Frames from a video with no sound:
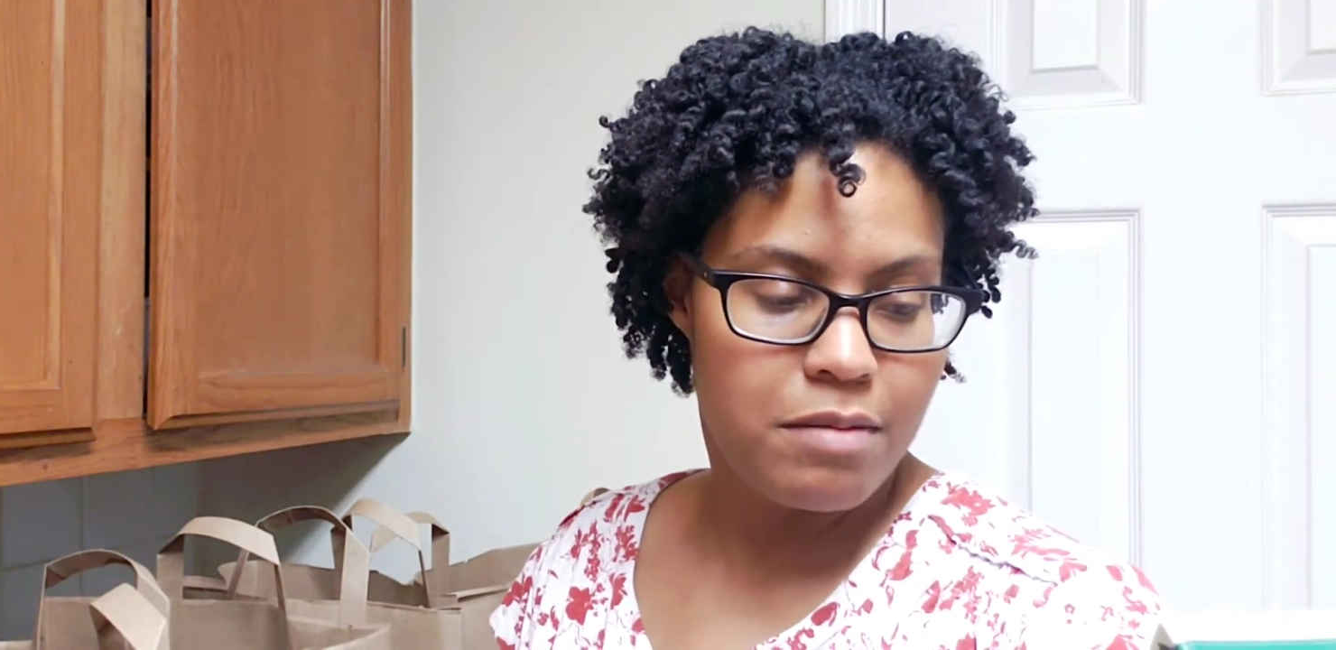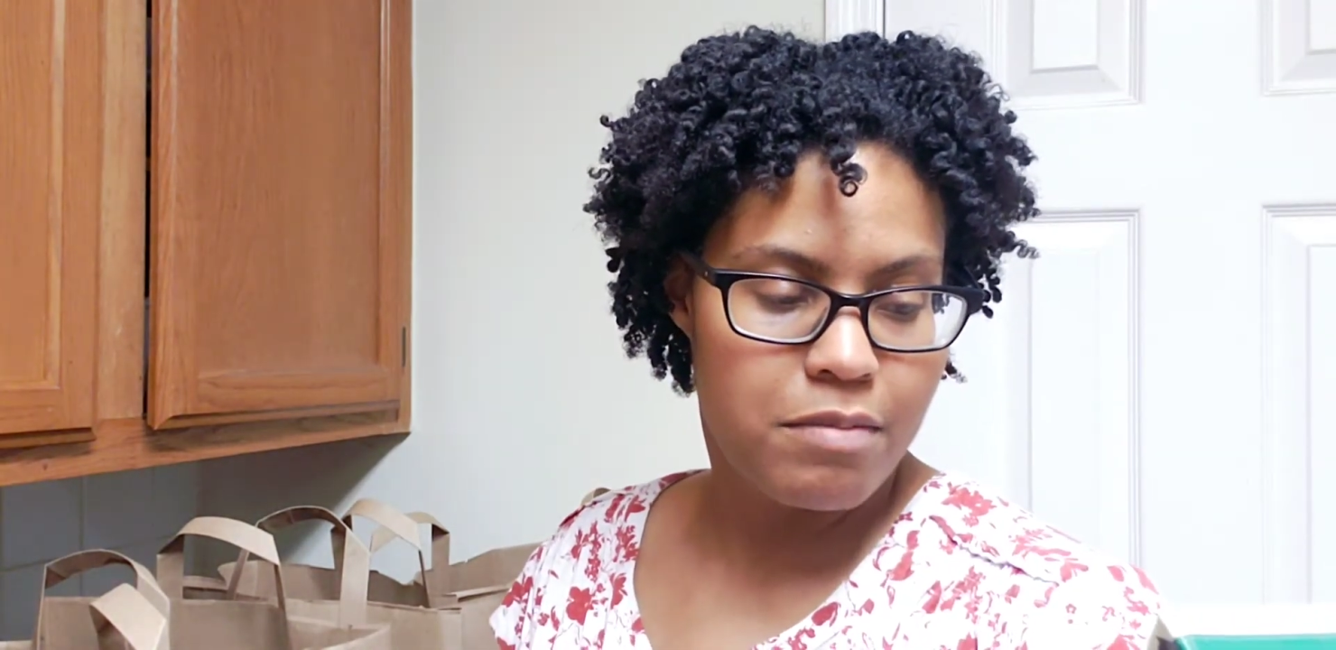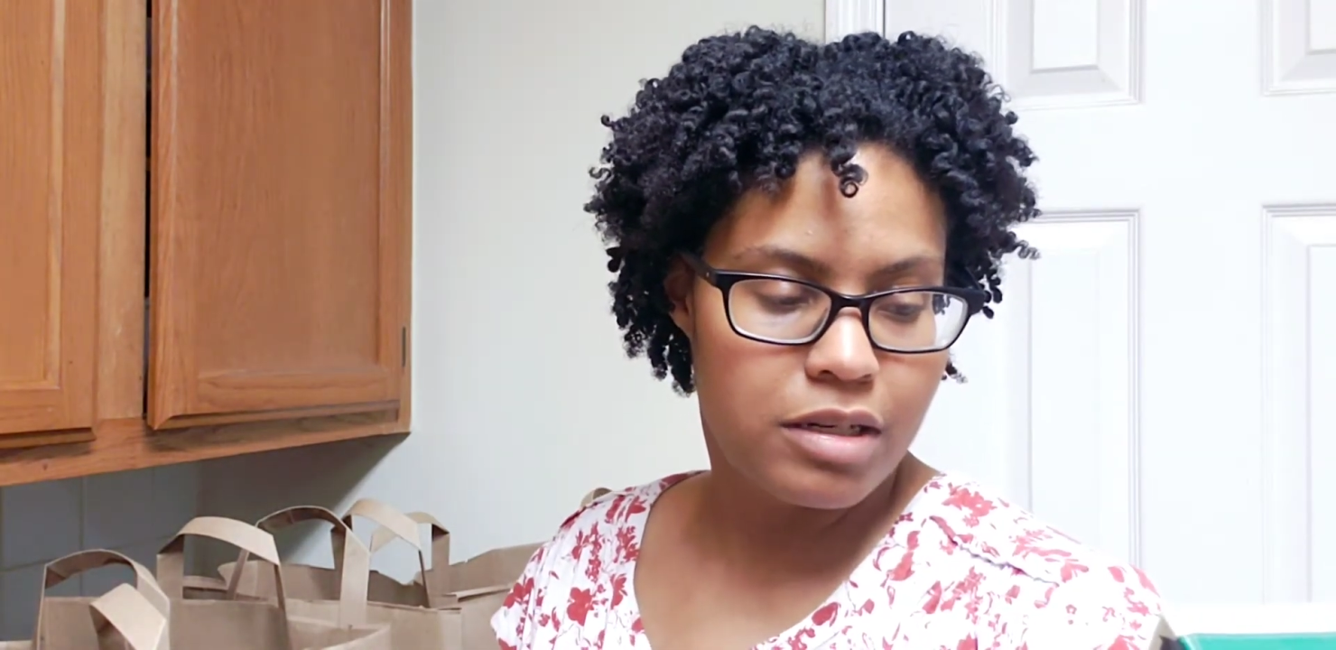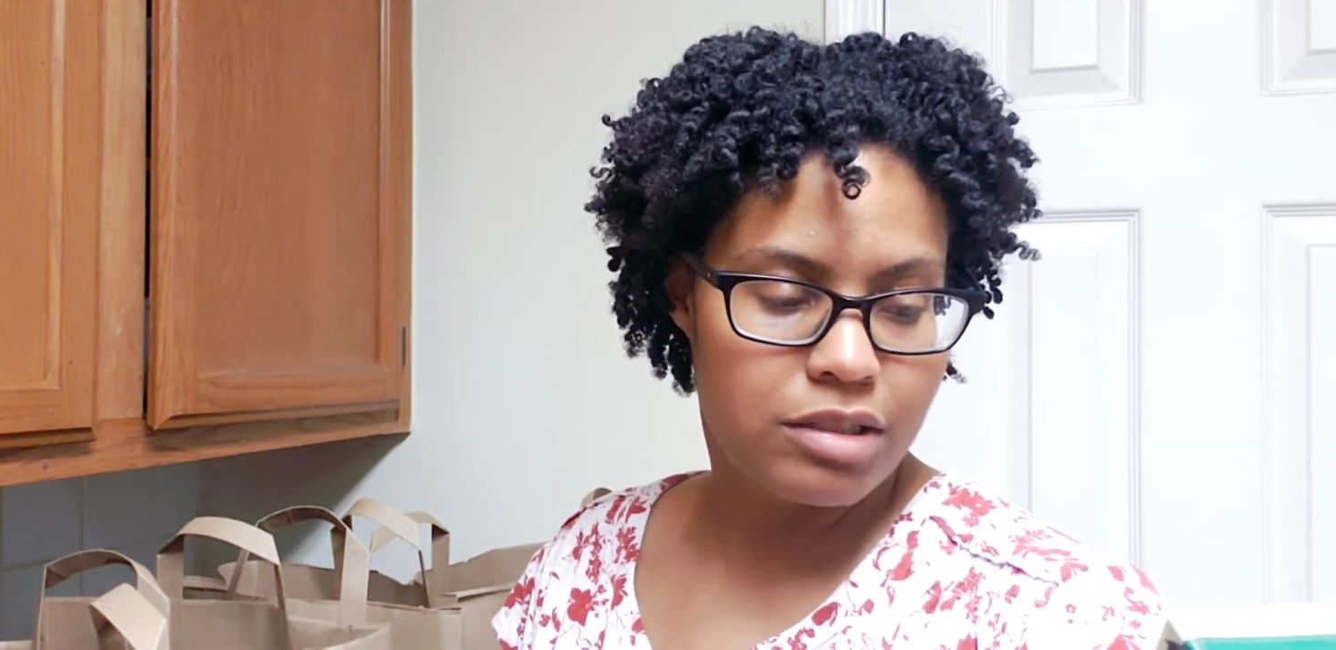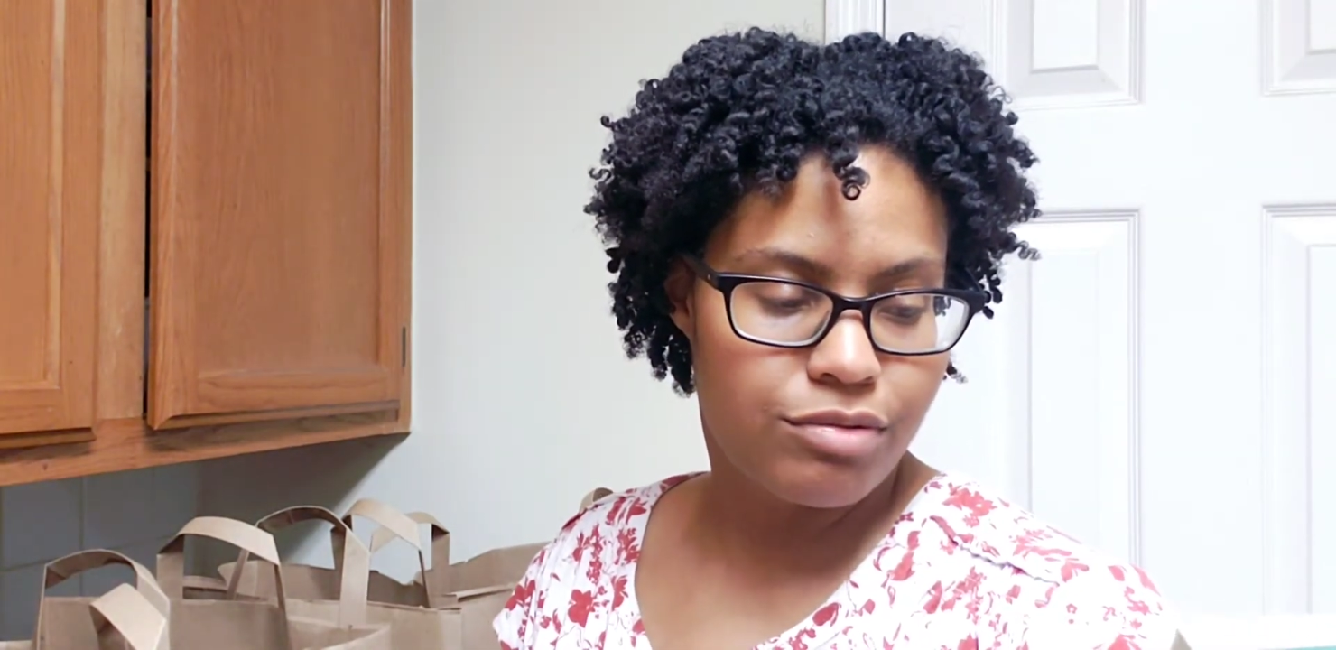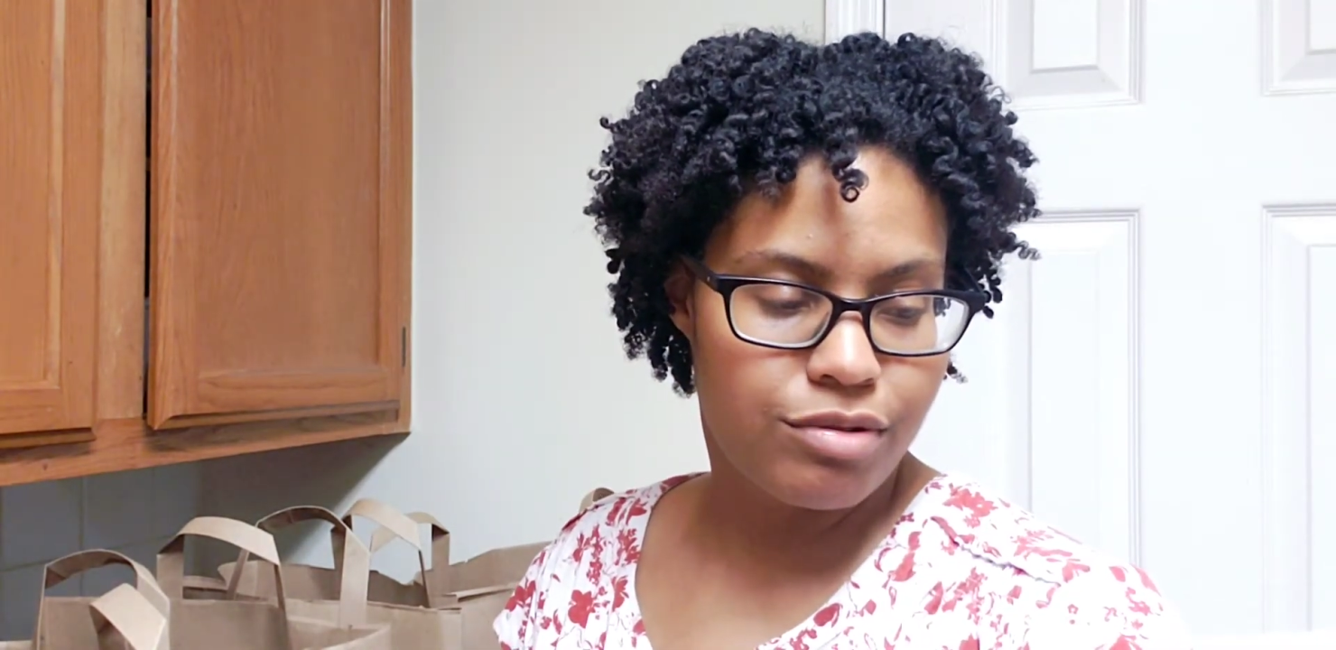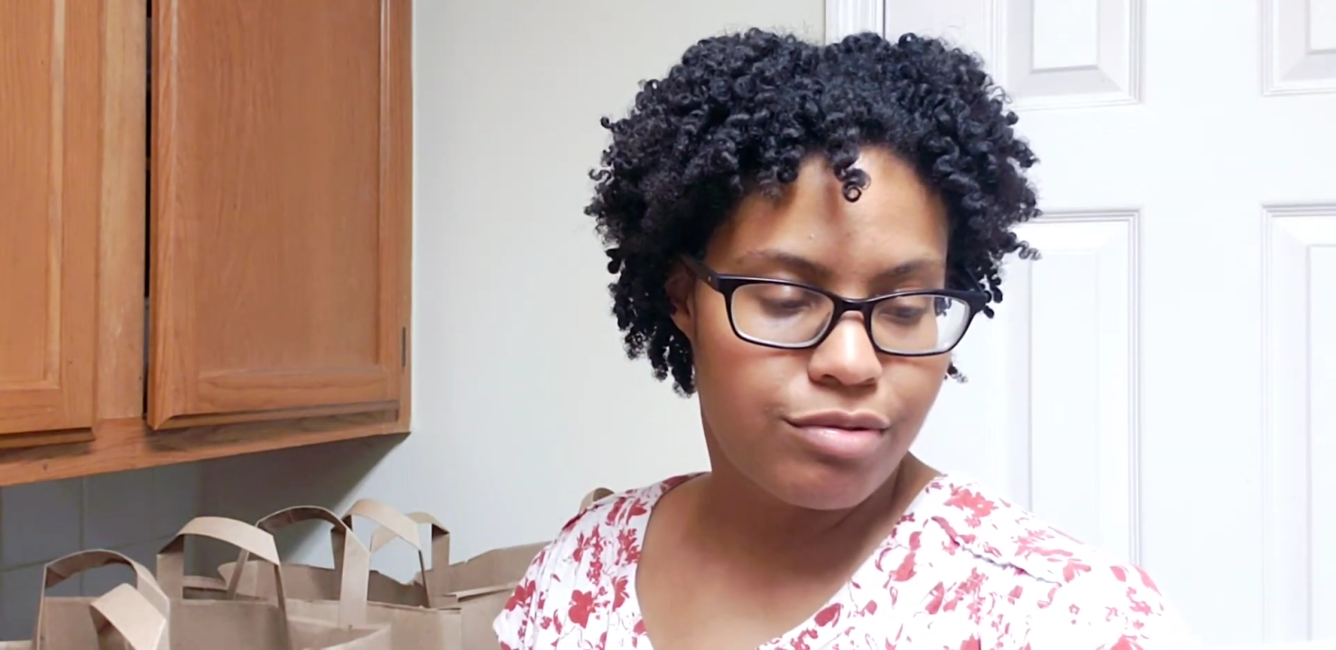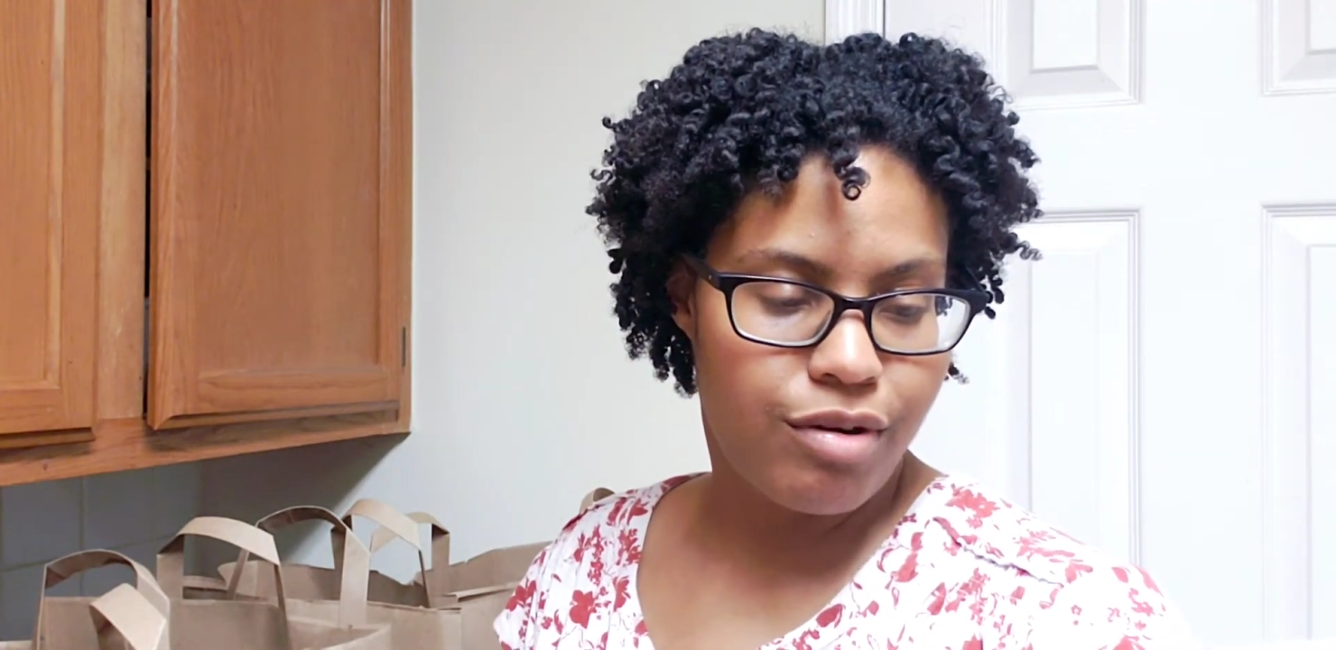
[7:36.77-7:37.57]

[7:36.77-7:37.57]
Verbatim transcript: mushroom